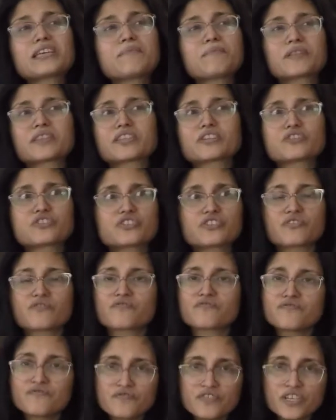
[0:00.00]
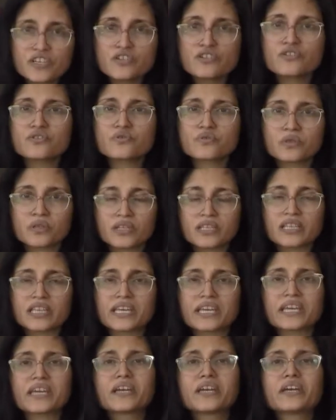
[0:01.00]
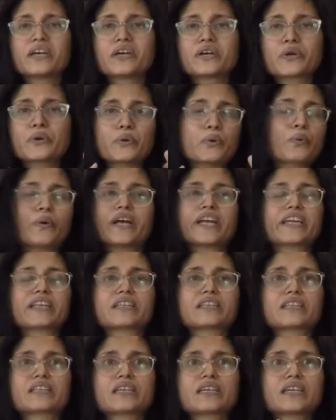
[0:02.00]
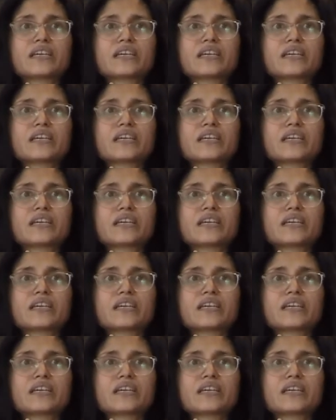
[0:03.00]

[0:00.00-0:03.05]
but they're still visually quite